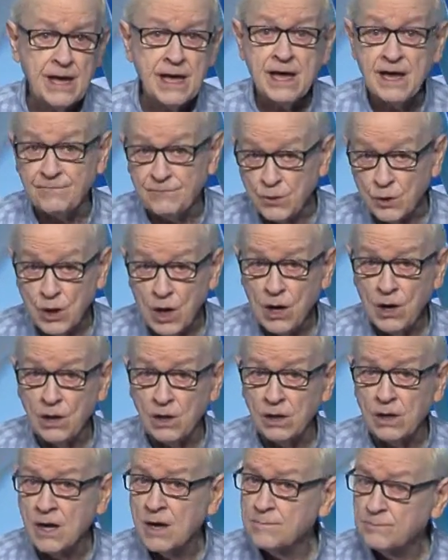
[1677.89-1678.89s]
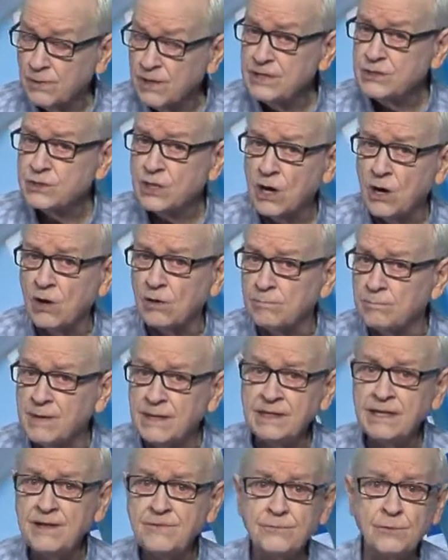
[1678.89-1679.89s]
If you call, please call
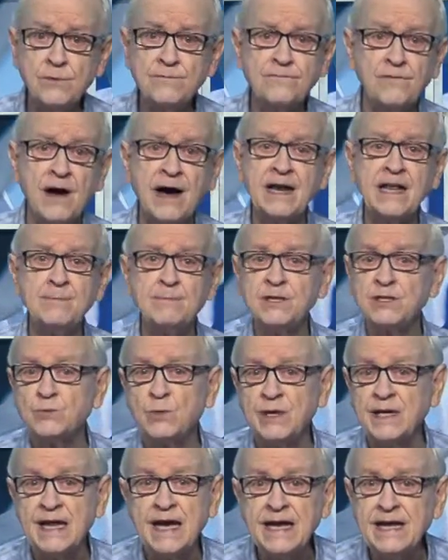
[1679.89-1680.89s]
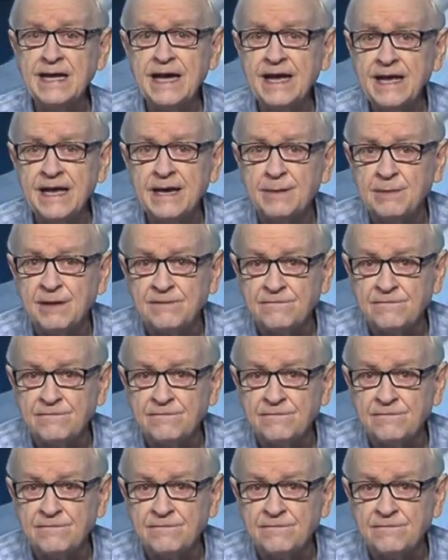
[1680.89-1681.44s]
Monday through Friday between 8 a.m. and